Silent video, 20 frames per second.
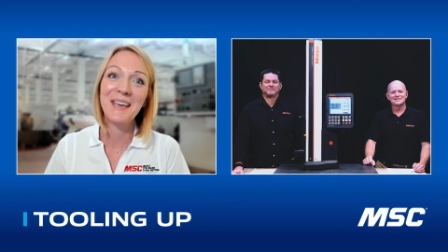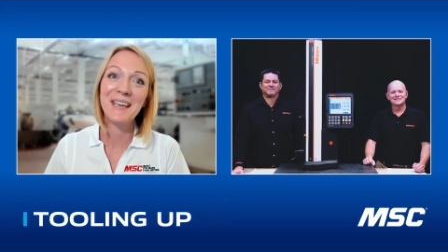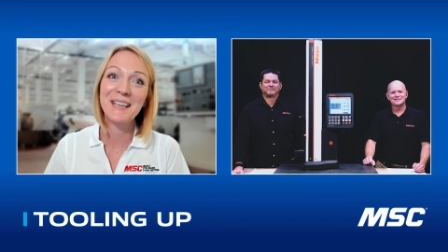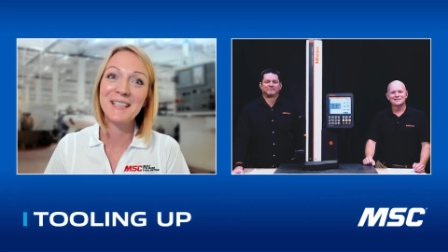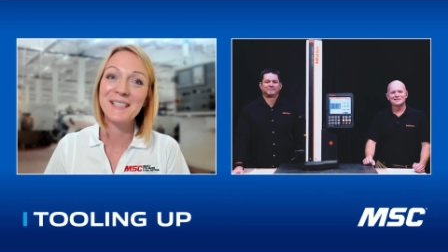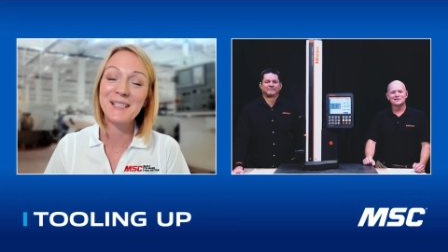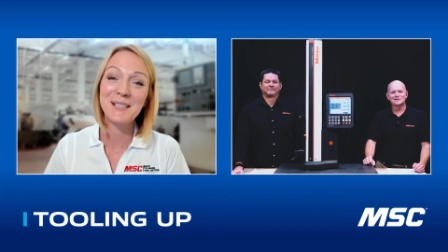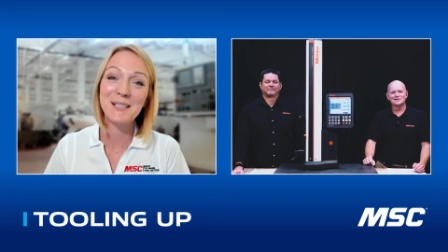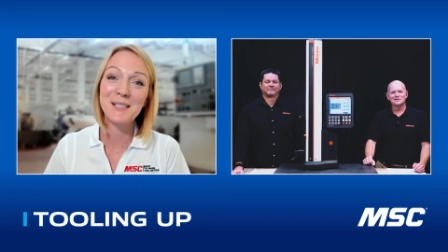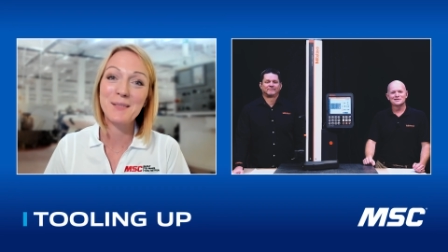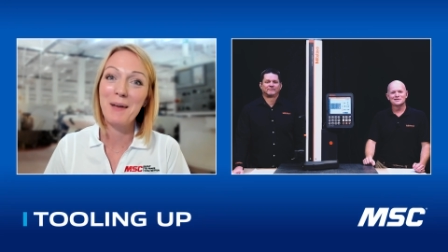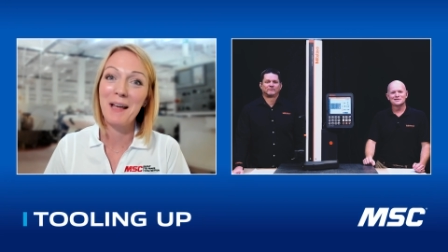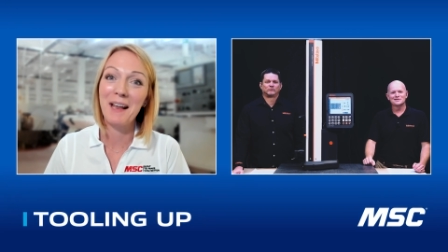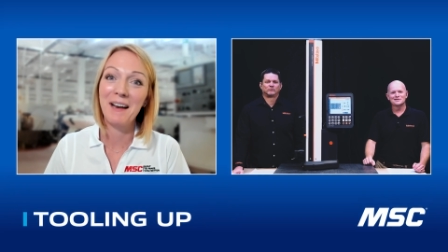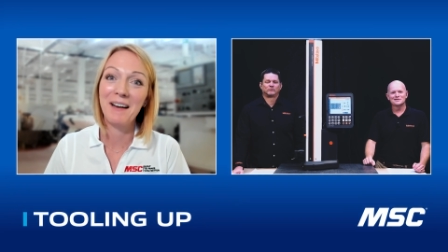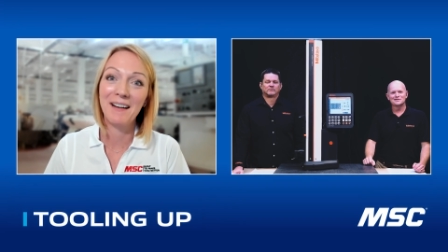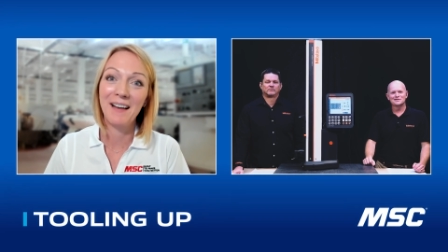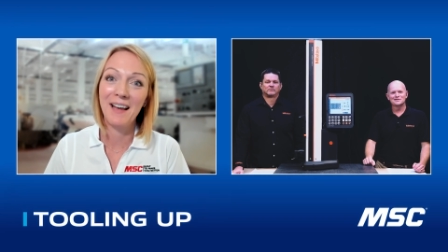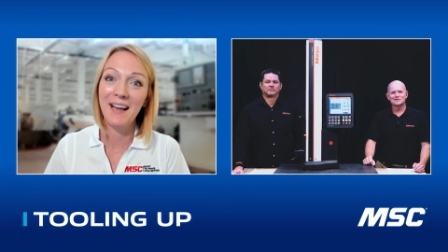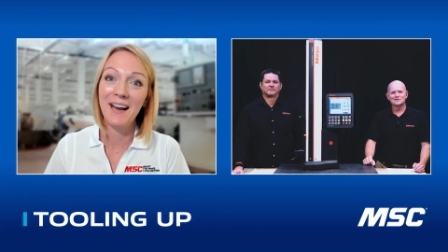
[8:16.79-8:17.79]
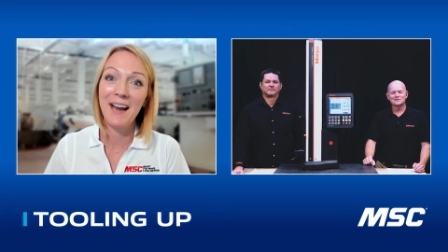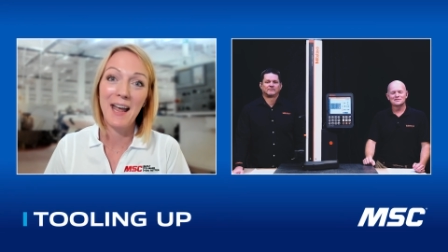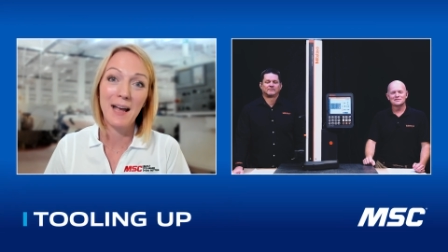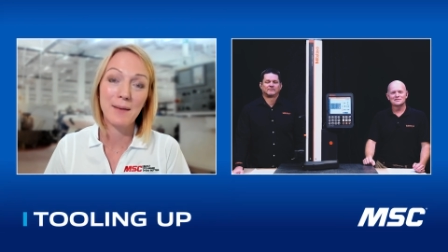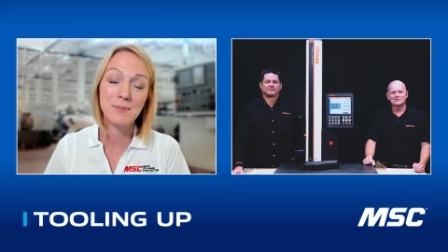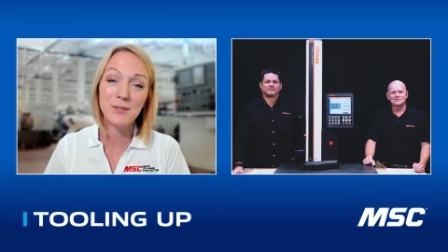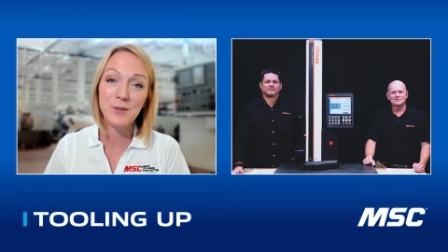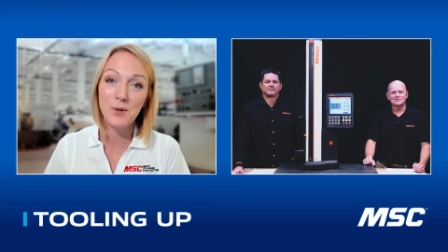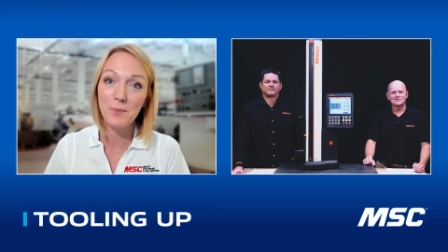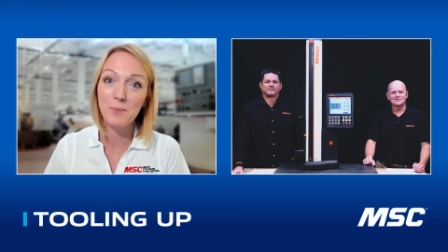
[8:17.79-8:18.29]
because this has been an
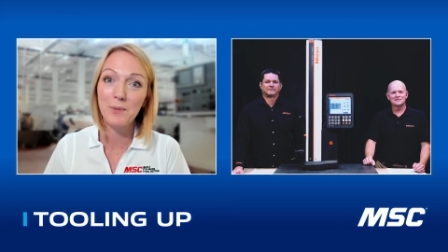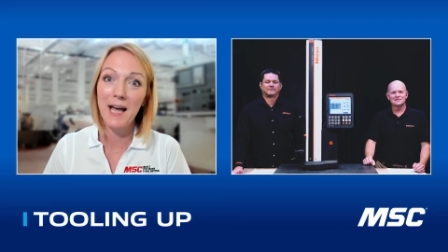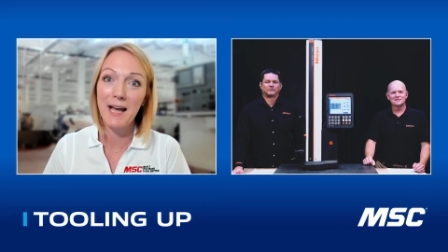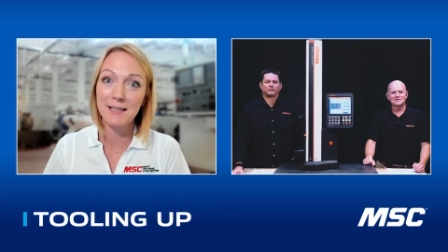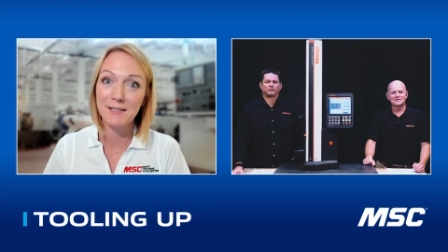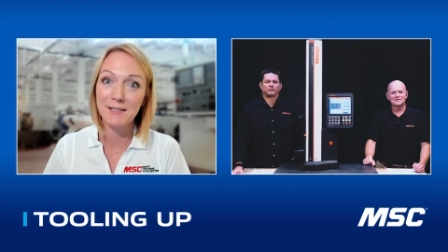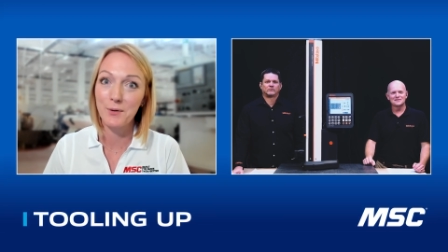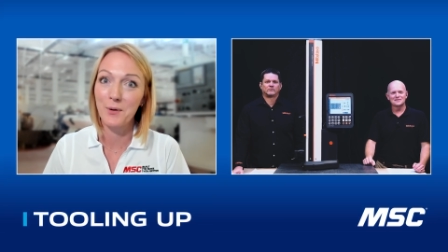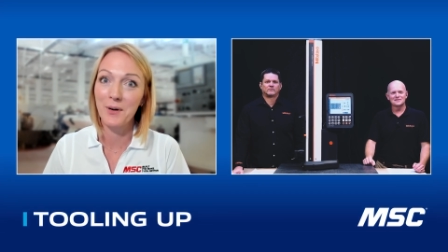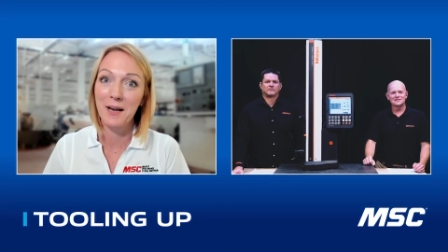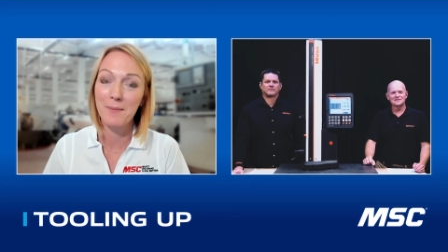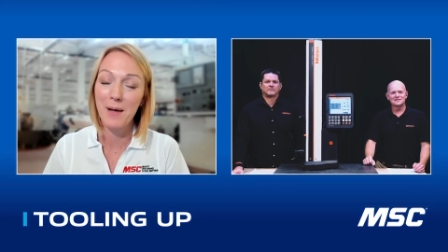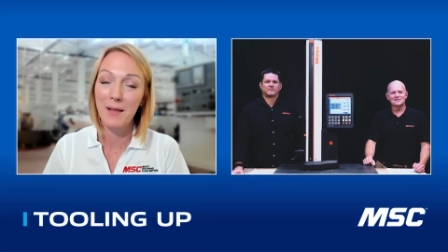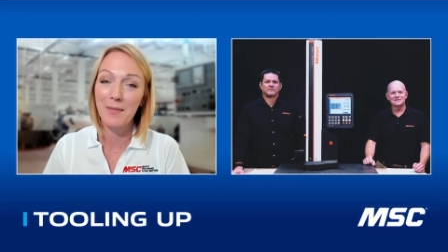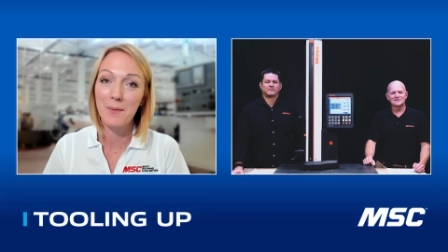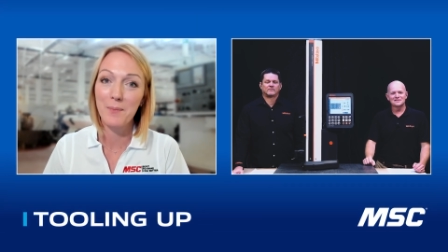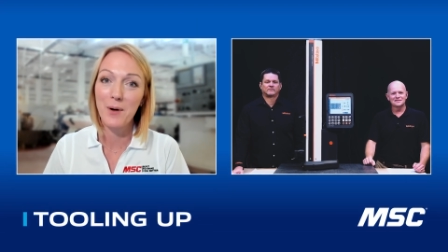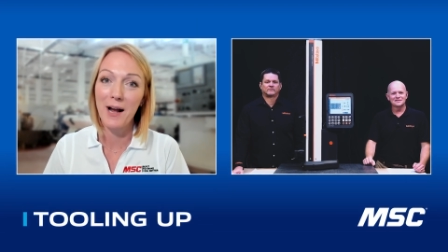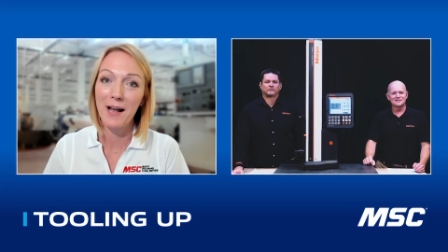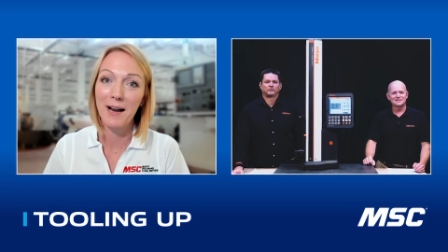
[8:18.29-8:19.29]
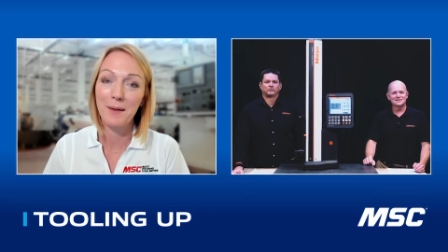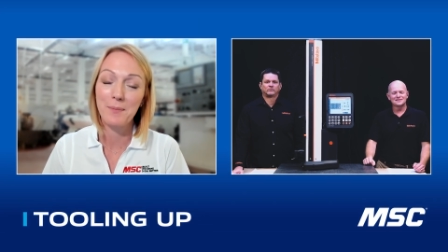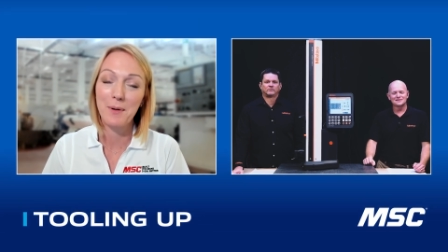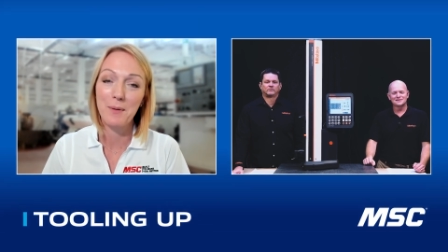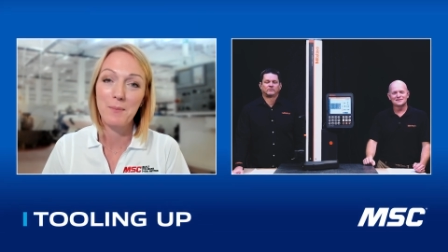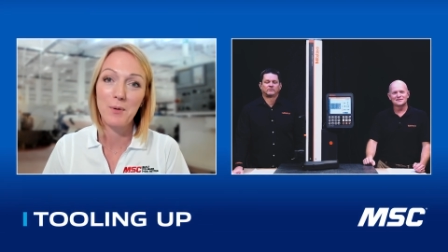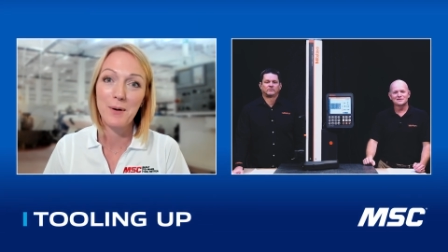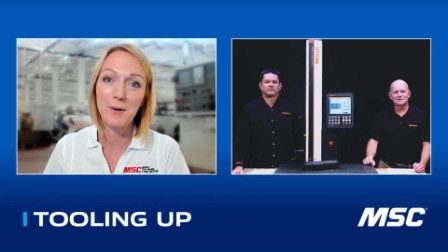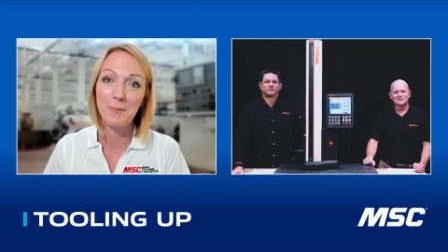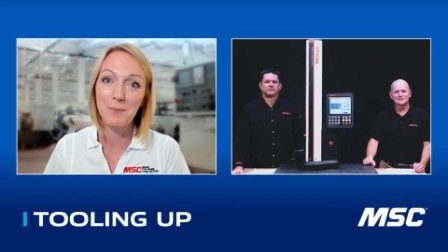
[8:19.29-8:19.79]
absolute blast learning about the product,
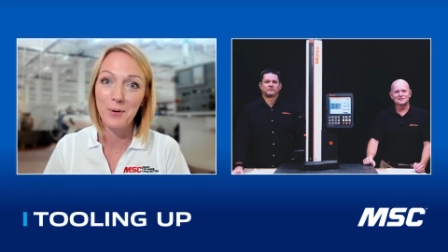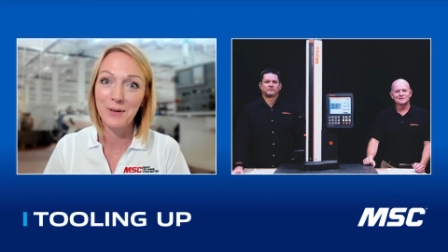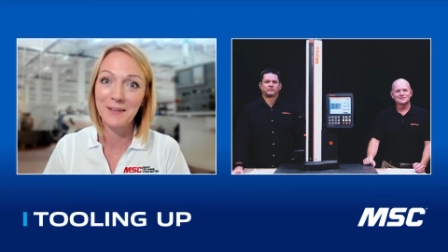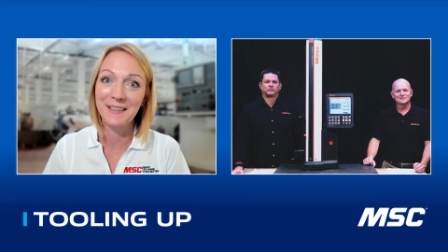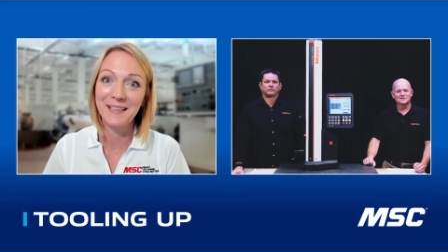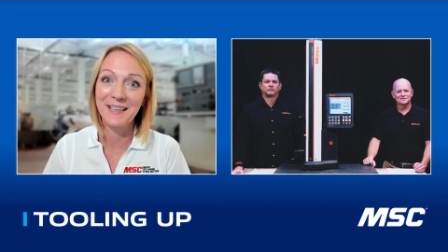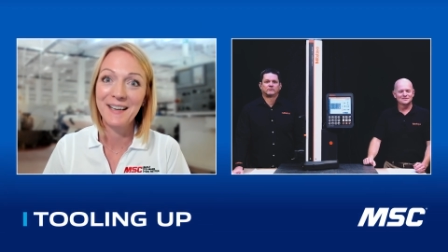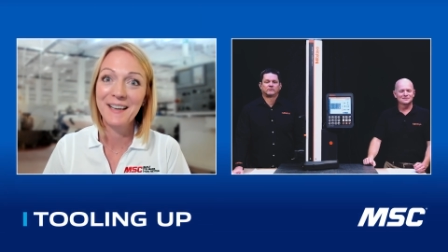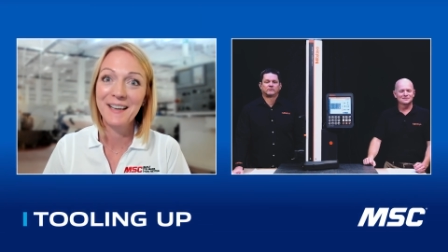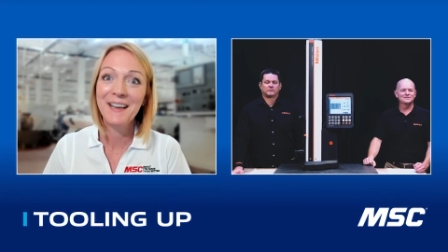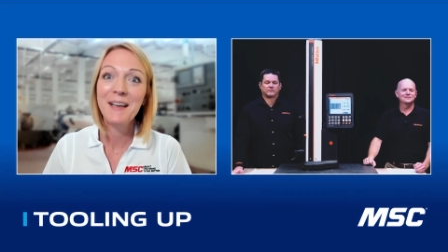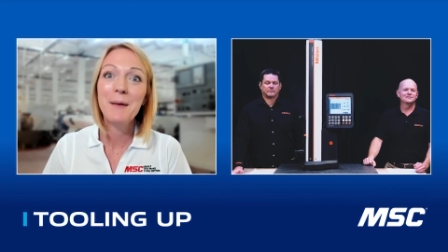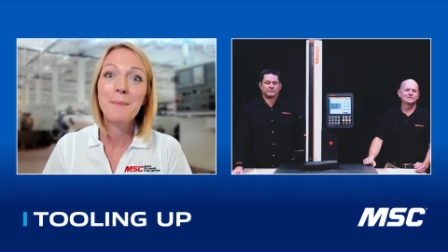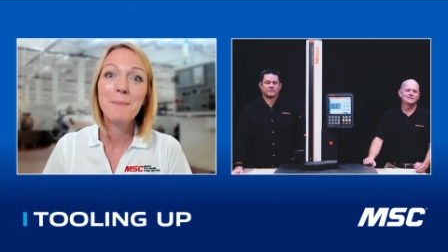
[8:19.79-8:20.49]
but more importantly,